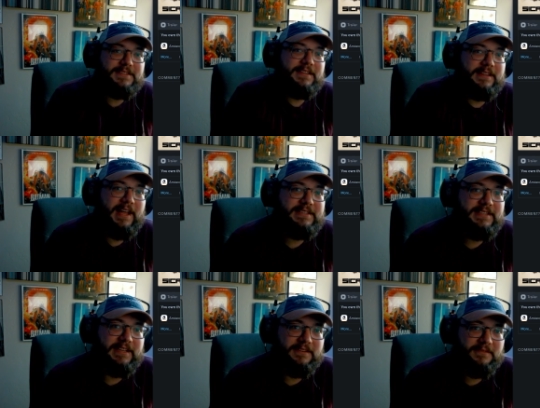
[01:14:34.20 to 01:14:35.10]
it.
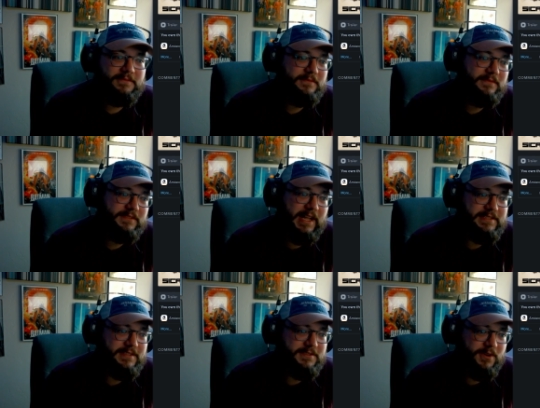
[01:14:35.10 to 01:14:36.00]
That's
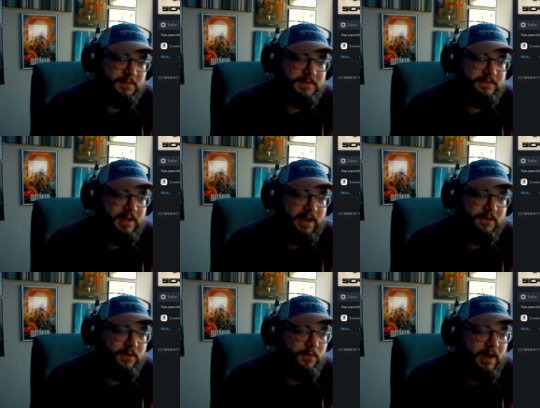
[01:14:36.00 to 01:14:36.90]
the script. I don't
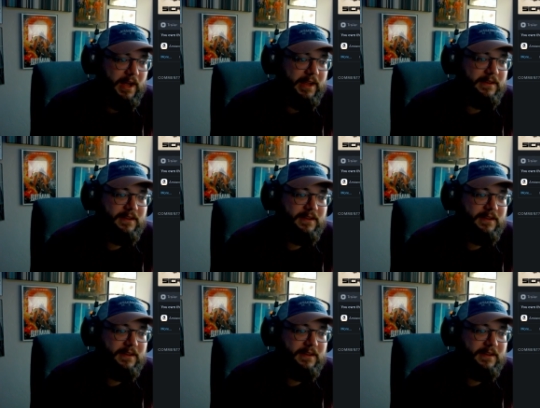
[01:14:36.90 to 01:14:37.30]
know why